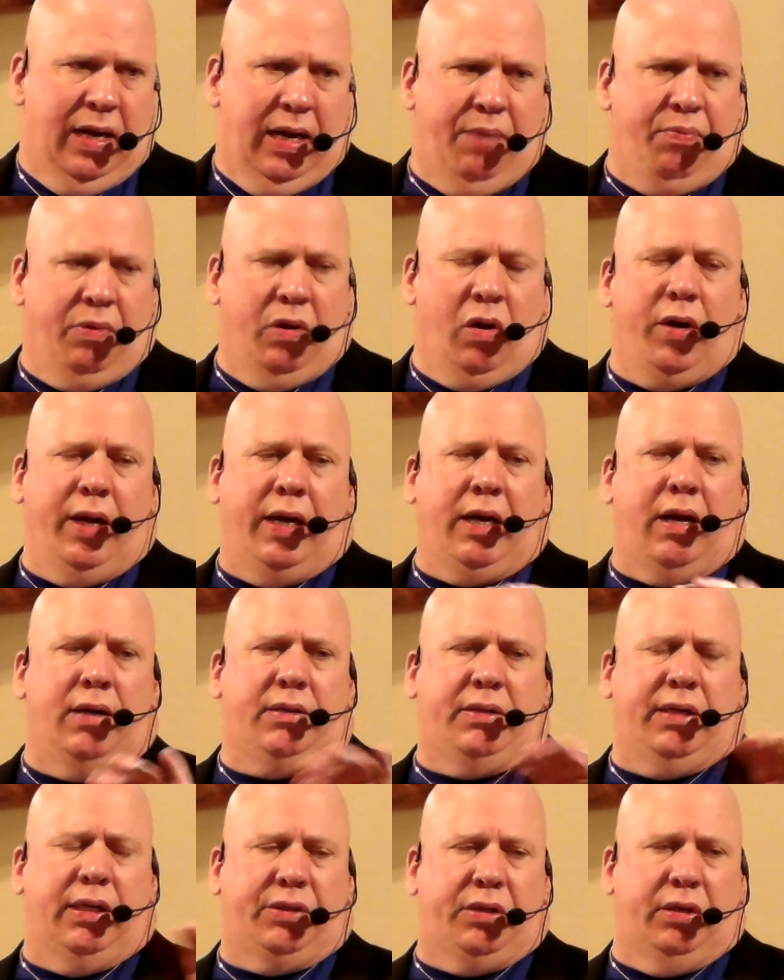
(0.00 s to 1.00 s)
I'm going to
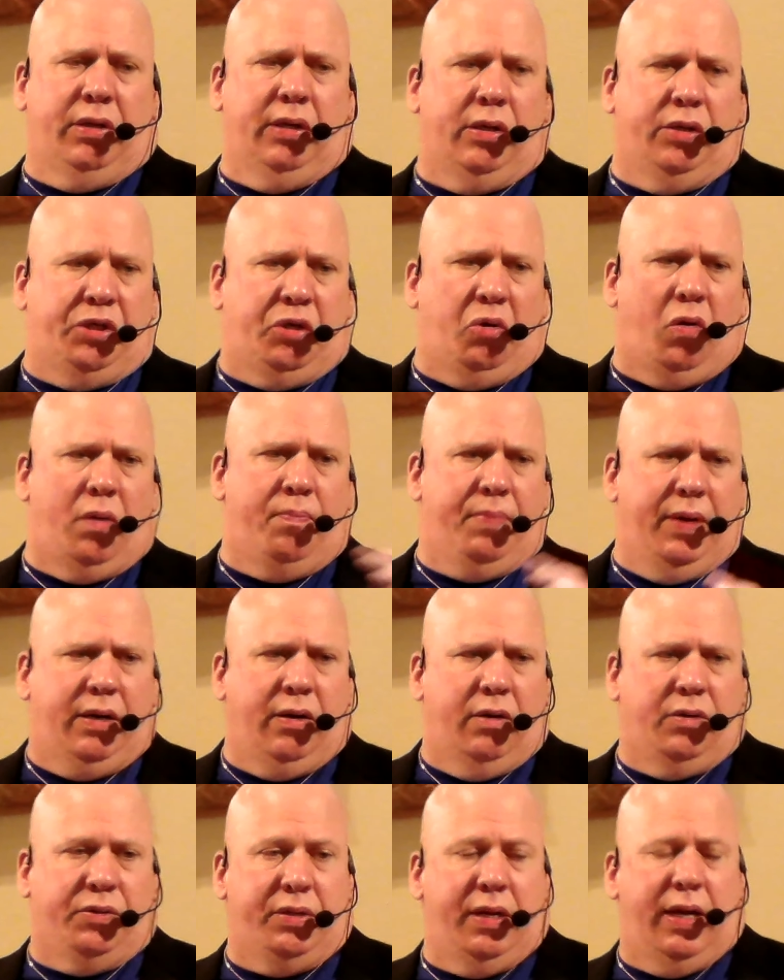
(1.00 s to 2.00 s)
cut this a little short
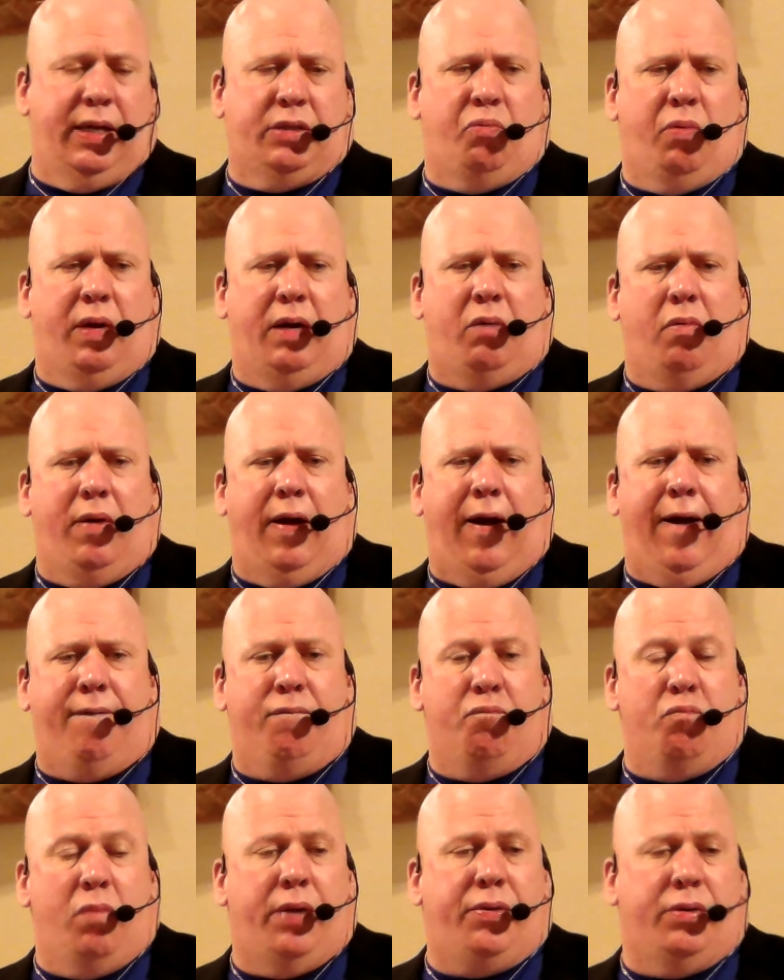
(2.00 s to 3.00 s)
because next week we
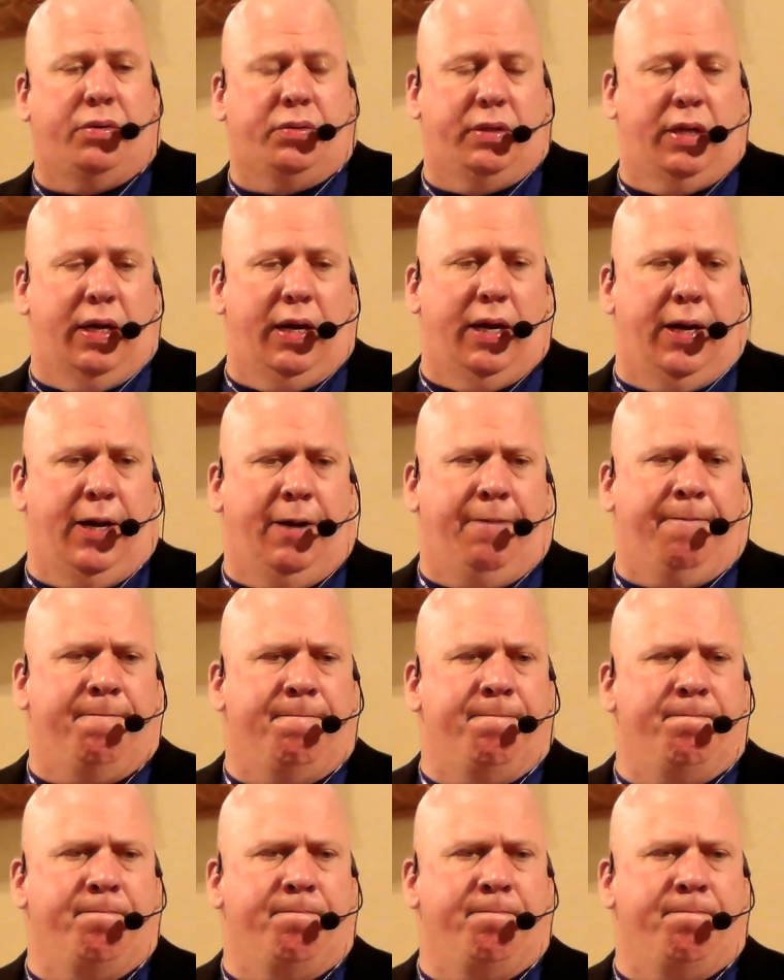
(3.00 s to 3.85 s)
have Mother's Day.